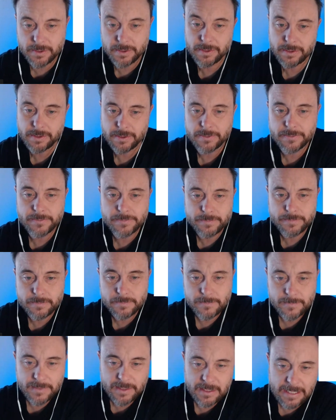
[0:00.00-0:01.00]
Oh,
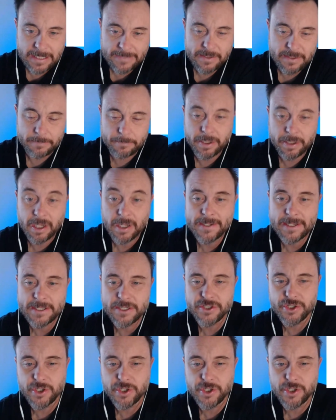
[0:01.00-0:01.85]
even a punny